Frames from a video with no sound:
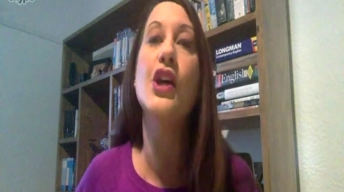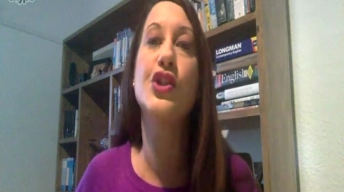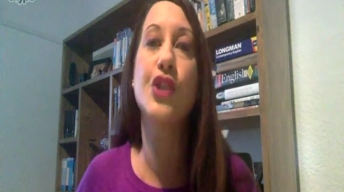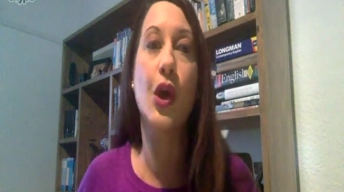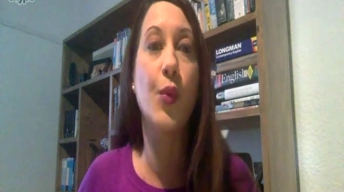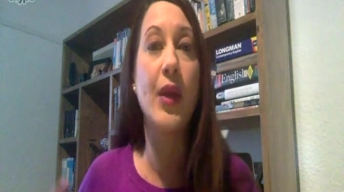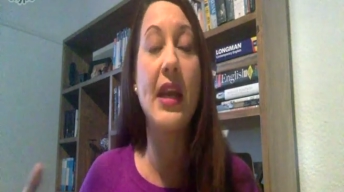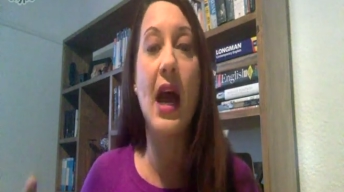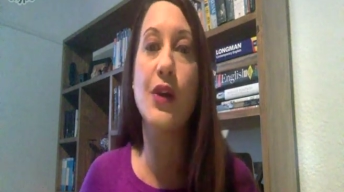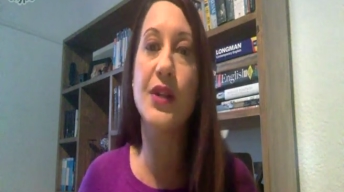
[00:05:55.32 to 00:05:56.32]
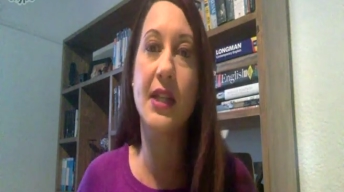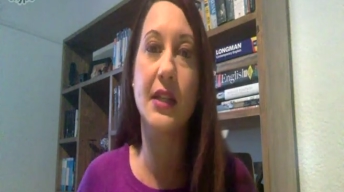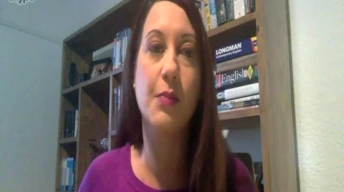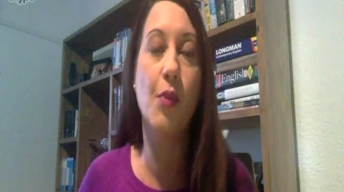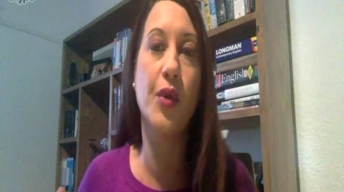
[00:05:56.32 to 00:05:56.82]
So we now
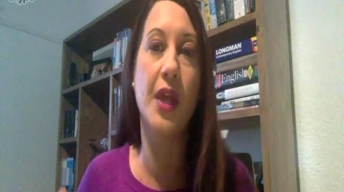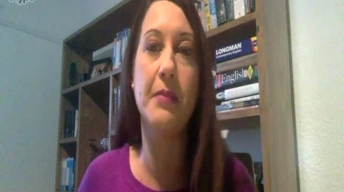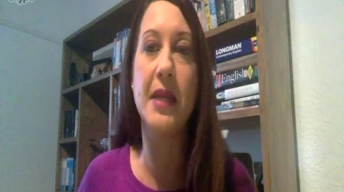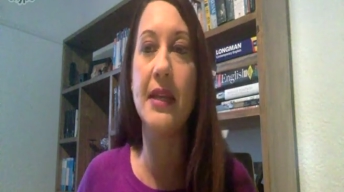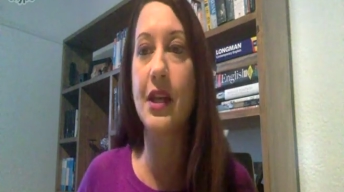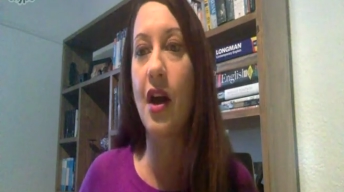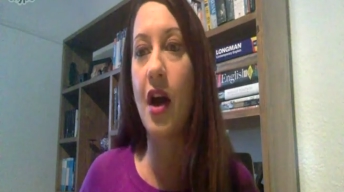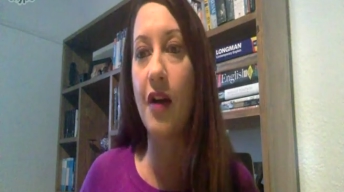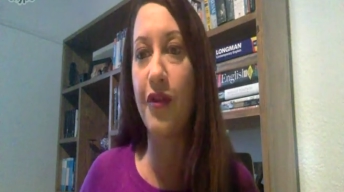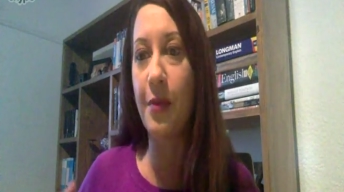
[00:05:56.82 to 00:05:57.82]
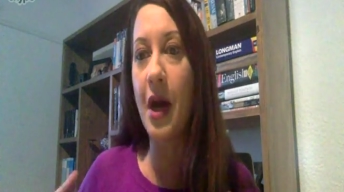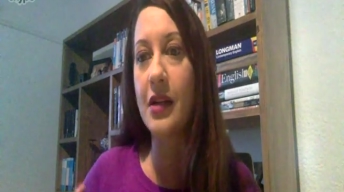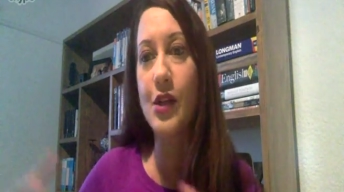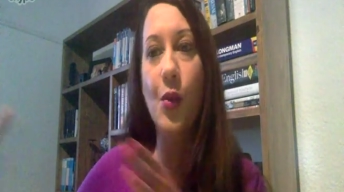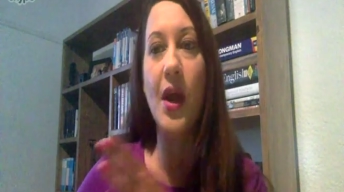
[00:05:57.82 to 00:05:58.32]
sit a meter and a half
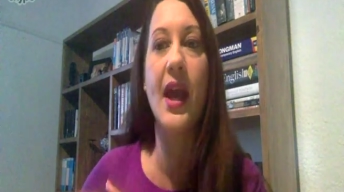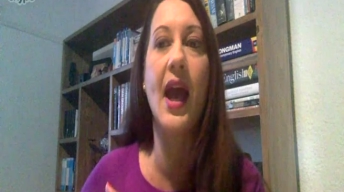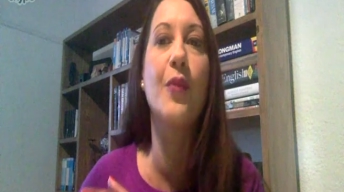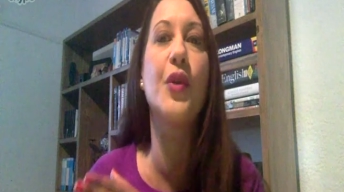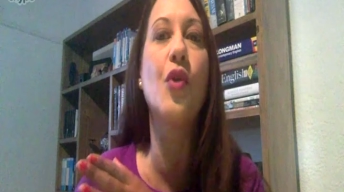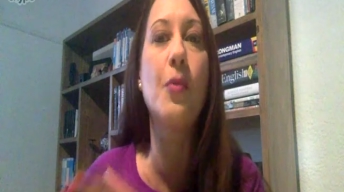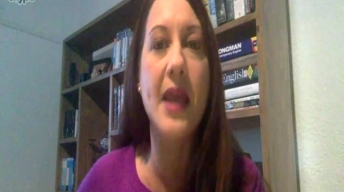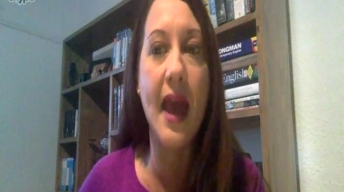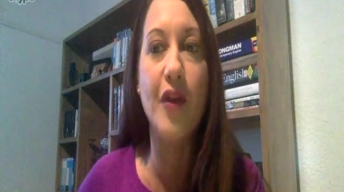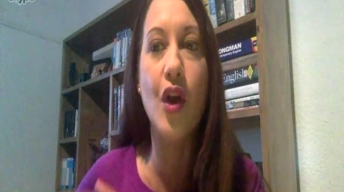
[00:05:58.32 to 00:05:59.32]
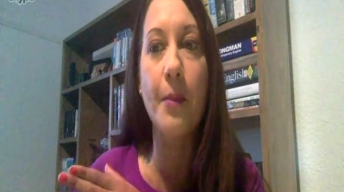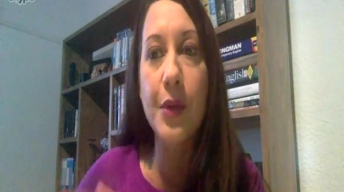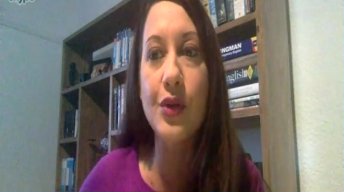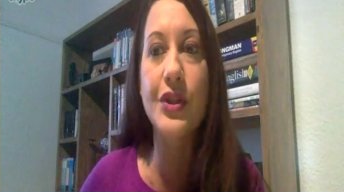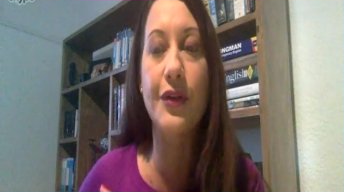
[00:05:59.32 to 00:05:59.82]
apart. So where I would normally have a
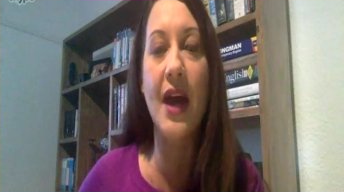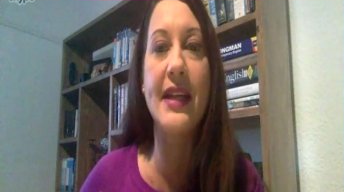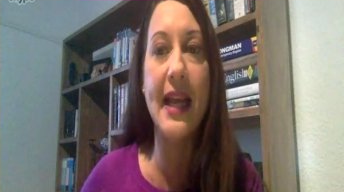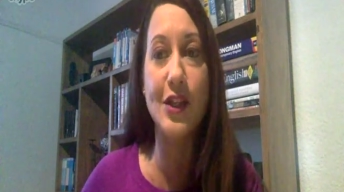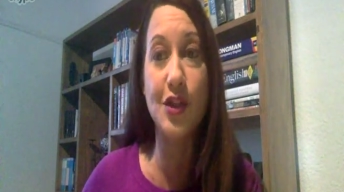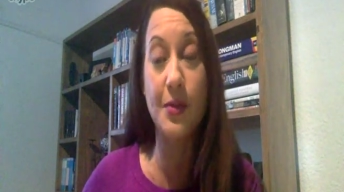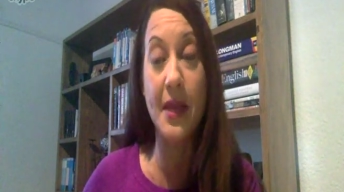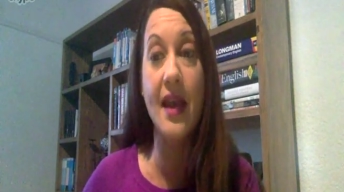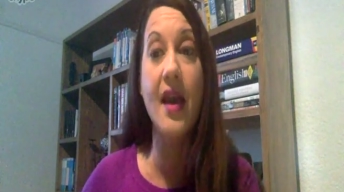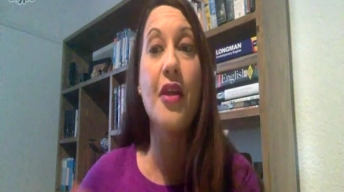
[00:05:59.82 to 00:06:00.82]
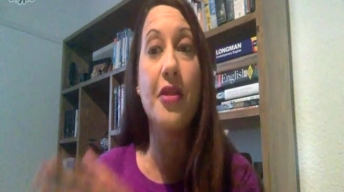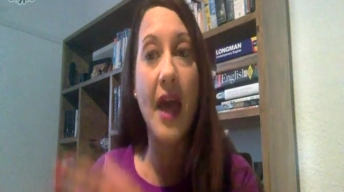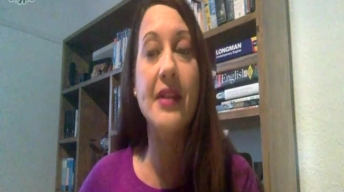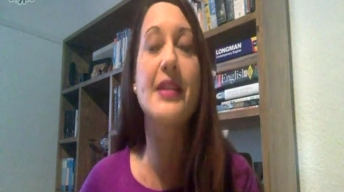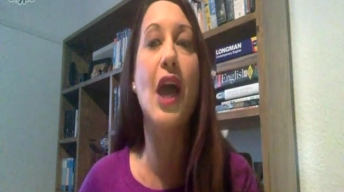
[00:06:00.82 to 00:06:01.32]
computer right next to me, that
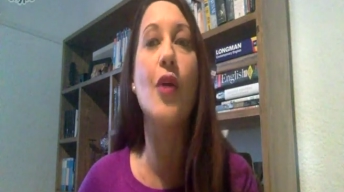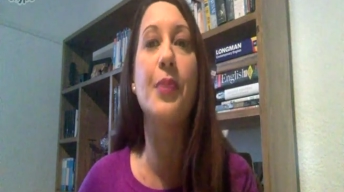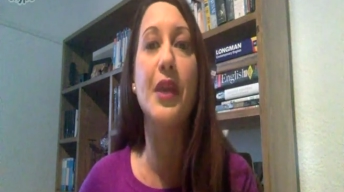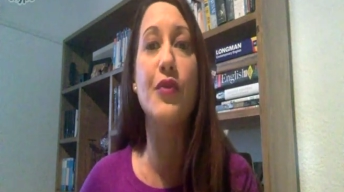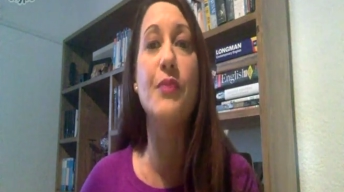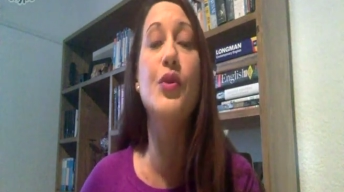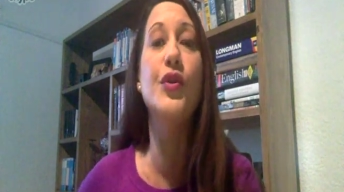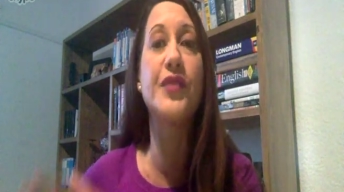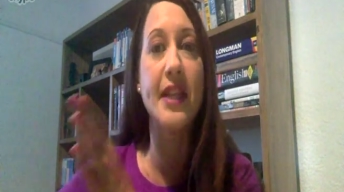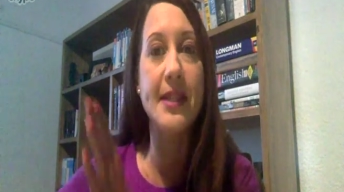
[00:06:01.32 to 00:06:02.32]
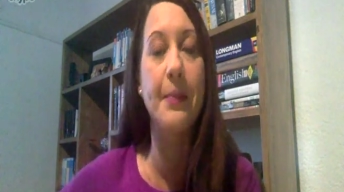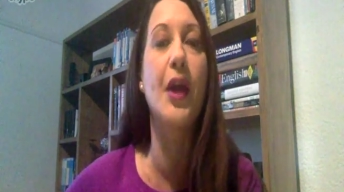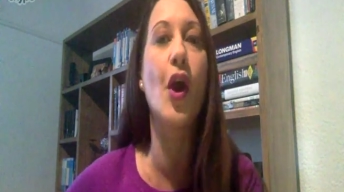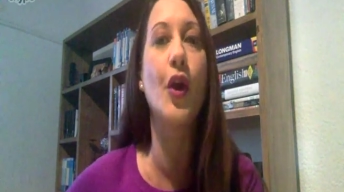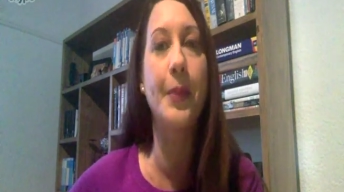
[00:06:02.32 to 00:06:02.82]
has now been moved to this big
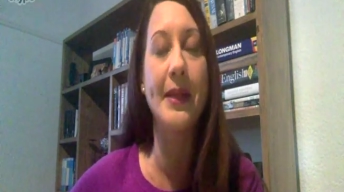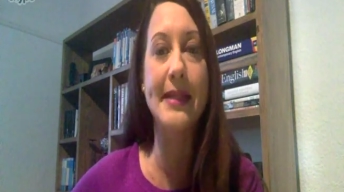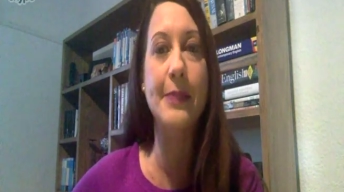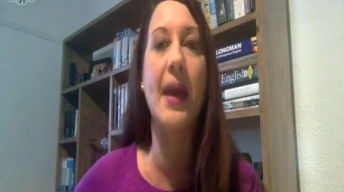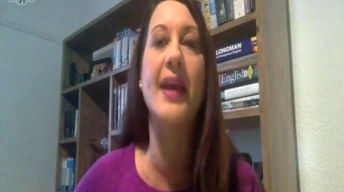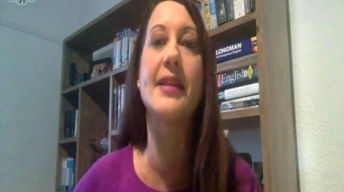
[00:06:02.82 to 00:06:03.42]
open space,